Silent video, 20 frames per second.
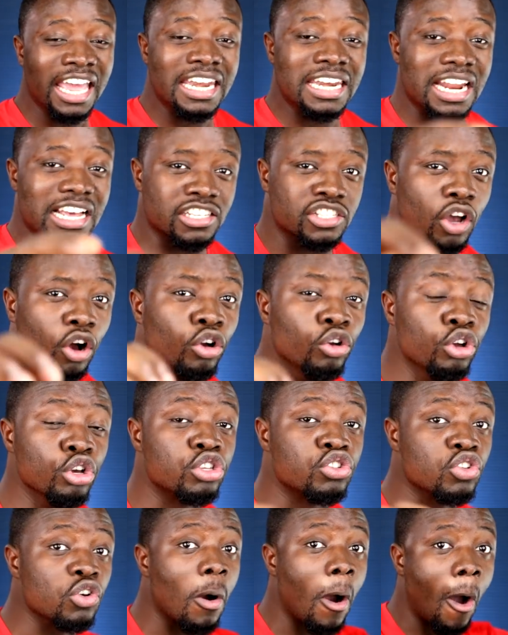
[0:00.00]
Now, so
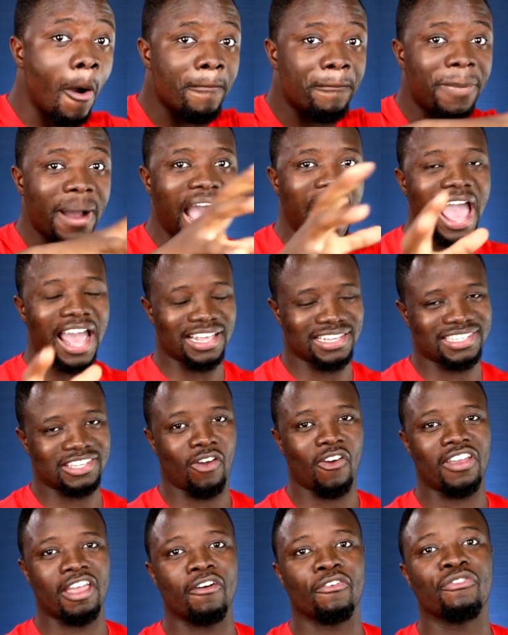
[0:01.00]
you sue a bar,
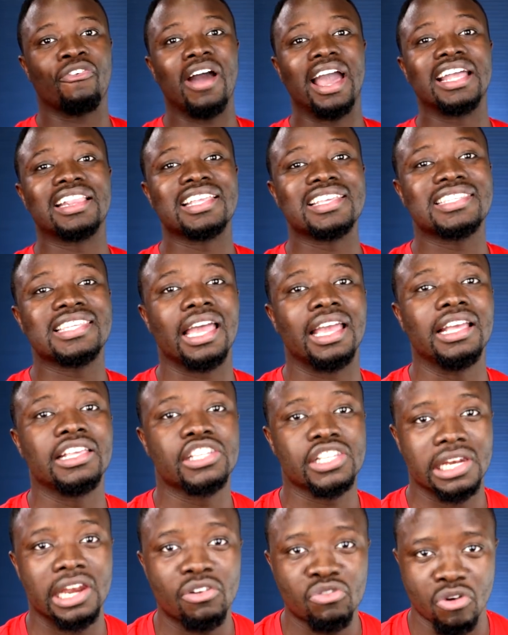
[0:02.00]
so you're fine to say
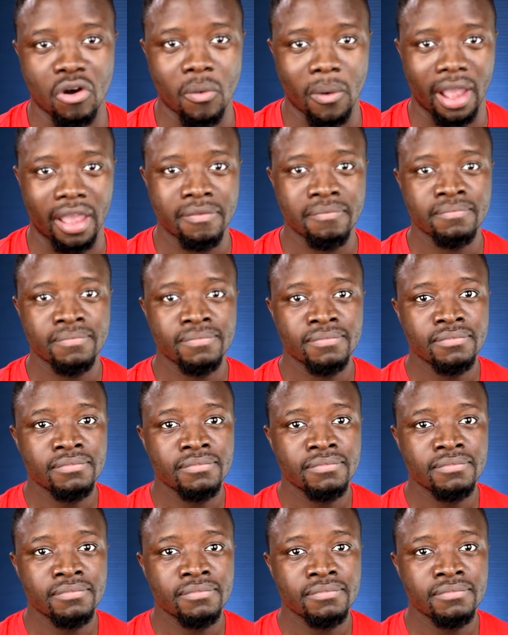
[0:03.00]
East Legon.